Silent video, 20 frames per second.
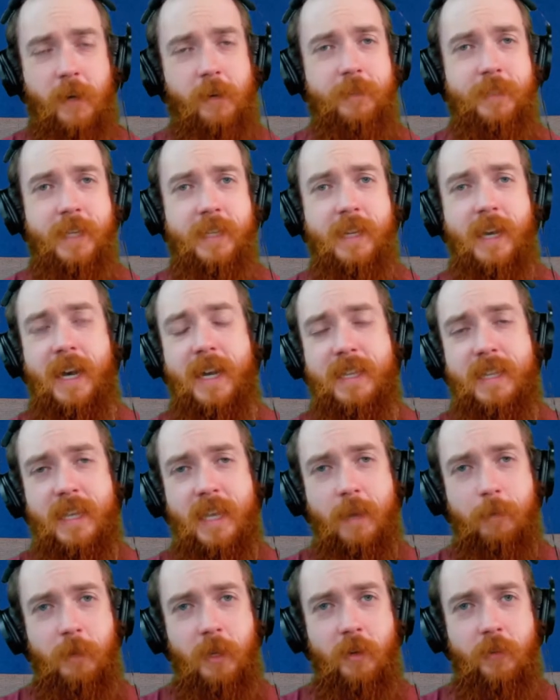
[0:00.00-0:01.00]
all of a sudden I
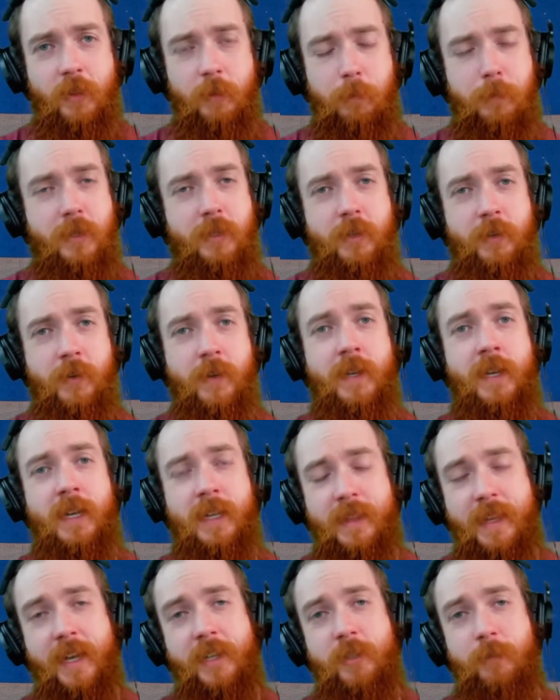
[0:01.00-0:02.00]
DM you out of the blue,
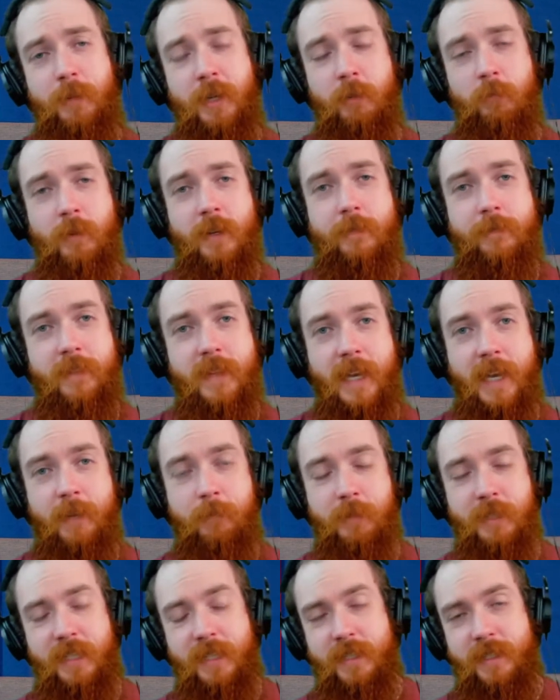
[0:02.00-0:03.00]
that should be a red flag
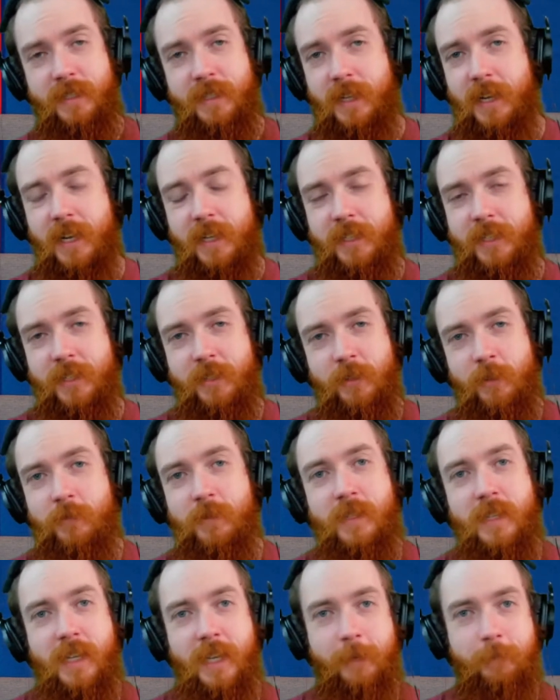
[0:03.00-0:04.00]
because I just
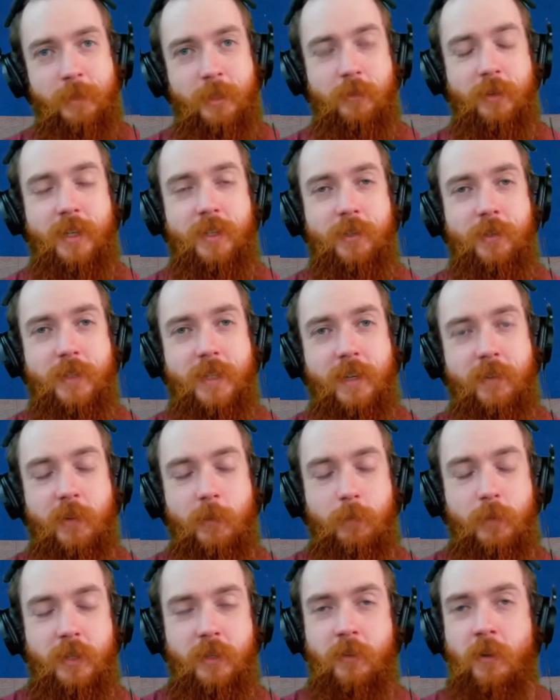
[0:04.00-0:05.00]
don't DM strangers out of the
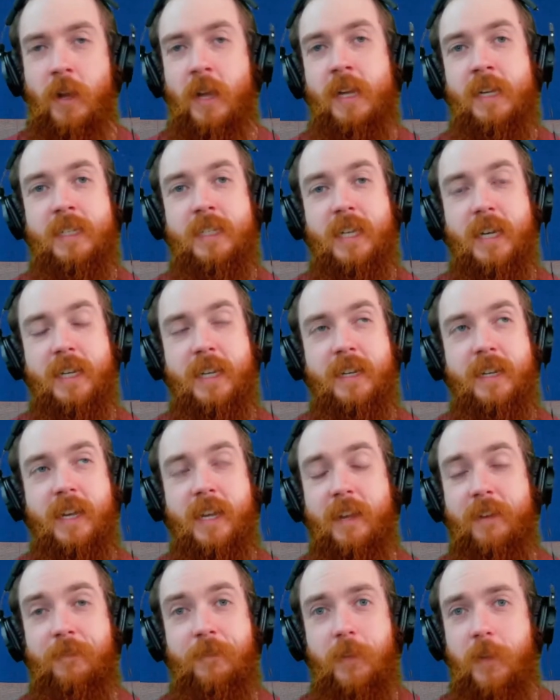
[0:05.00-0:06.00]
blue. Second,
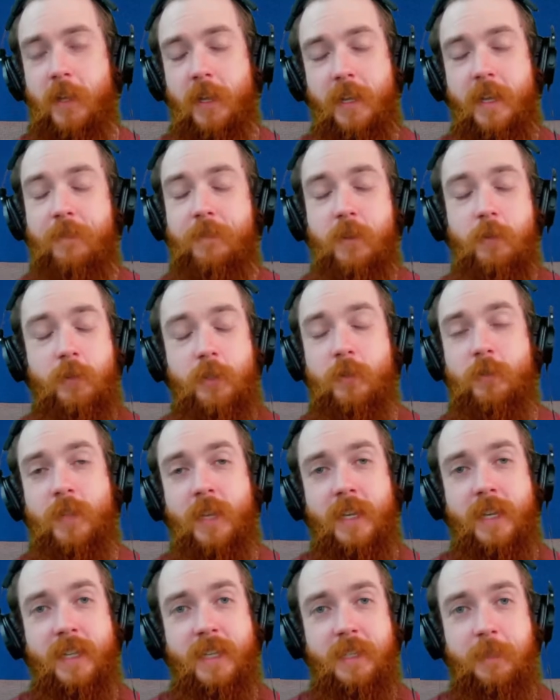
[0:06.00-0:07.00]
if you do
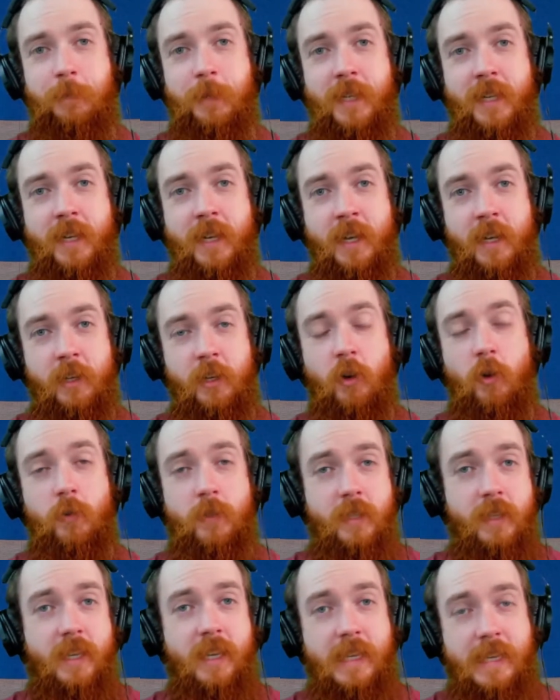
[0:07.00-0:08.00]
think it is me, go
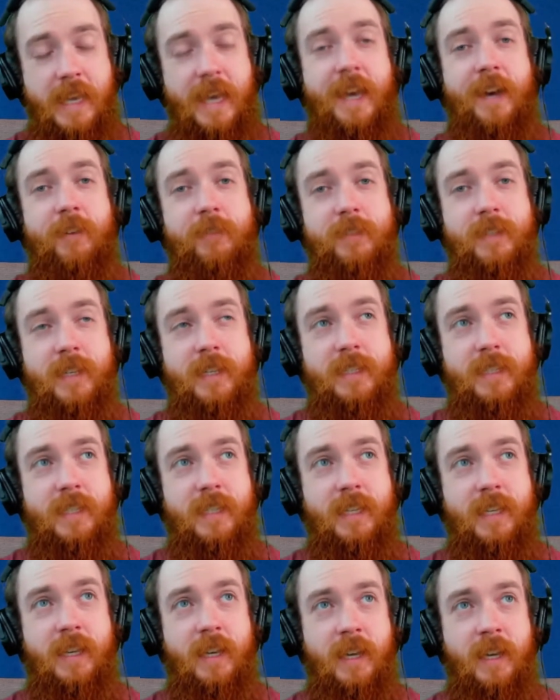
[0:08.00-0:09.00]
to the account and
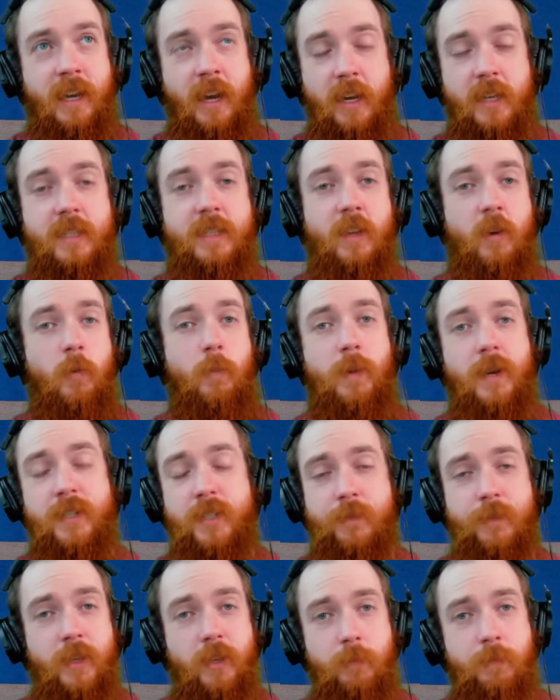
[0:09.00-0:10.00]
see, is there a
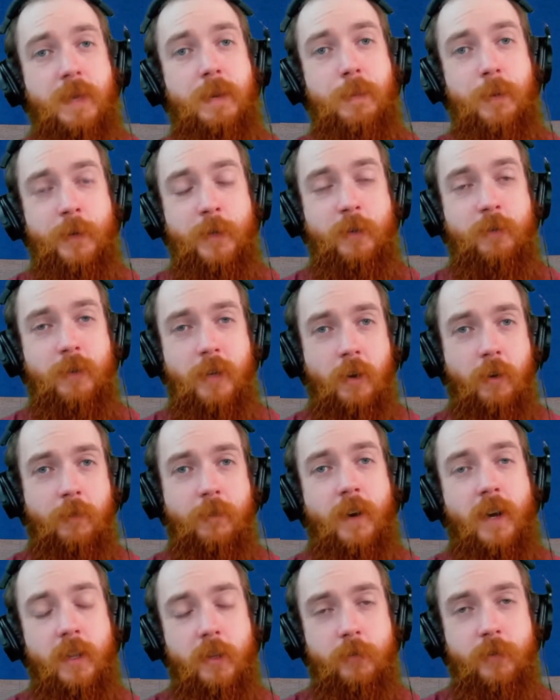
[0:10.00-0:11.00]
bunch of other people
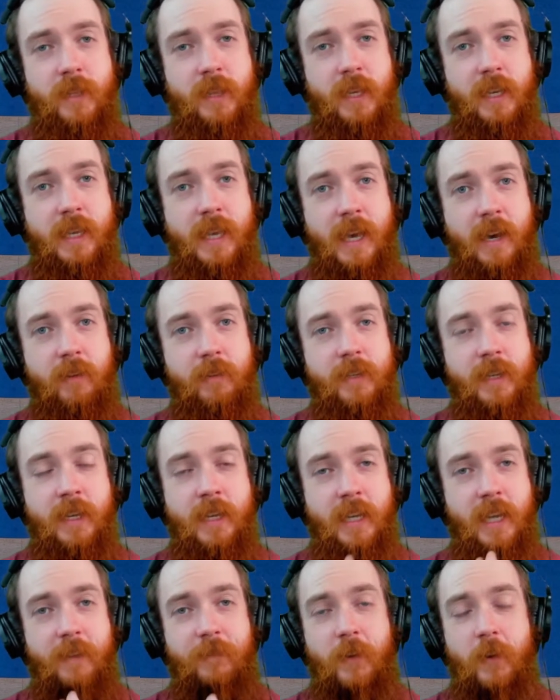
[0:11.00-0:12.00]
following the account?
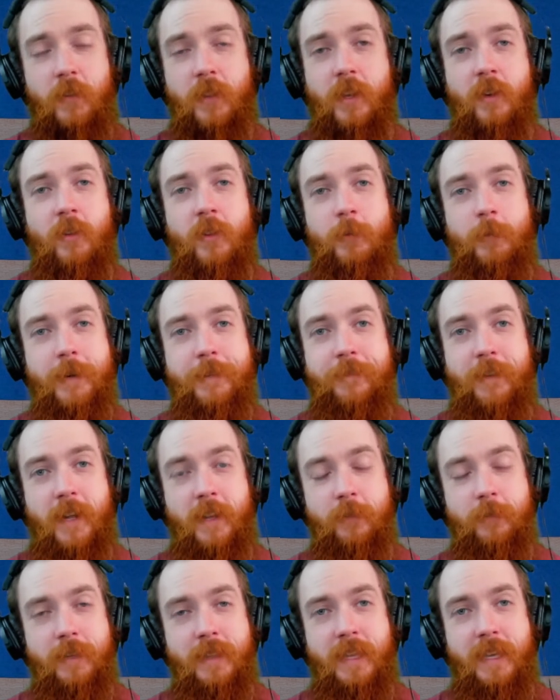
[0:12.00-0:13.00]
If you're the only one
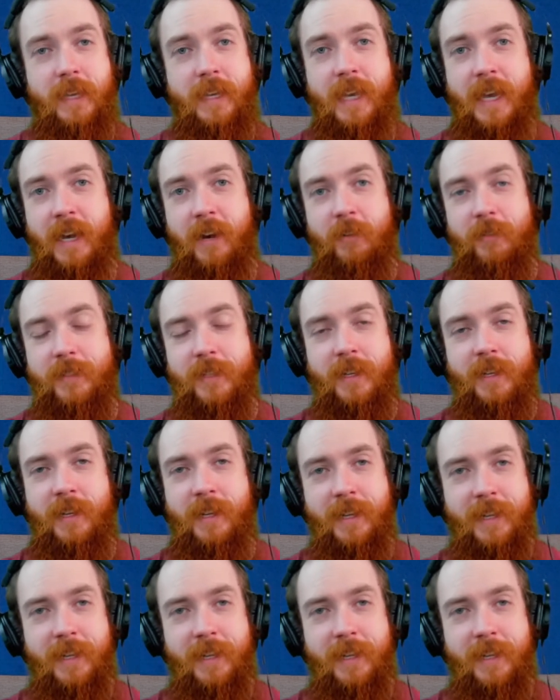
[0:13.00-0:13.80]
following the account,